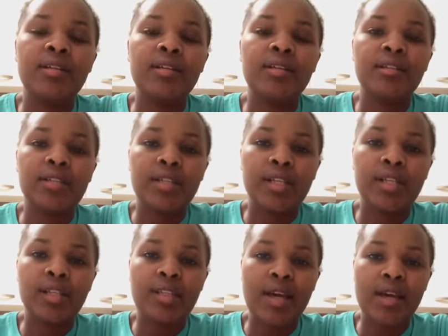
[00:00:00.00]
Okay,
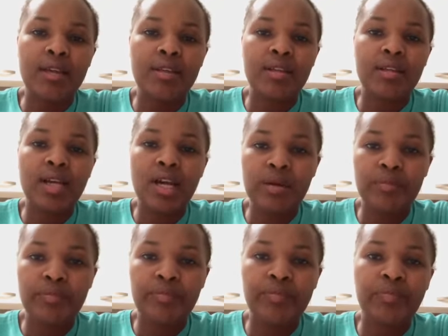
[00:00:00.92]
tie, come.
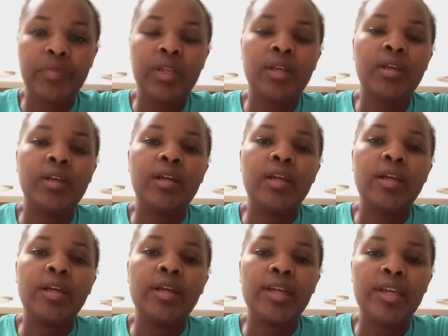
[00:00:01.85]

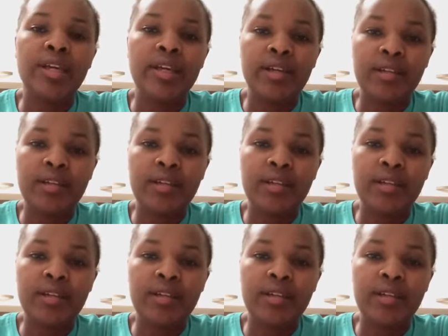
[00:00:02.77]
Here,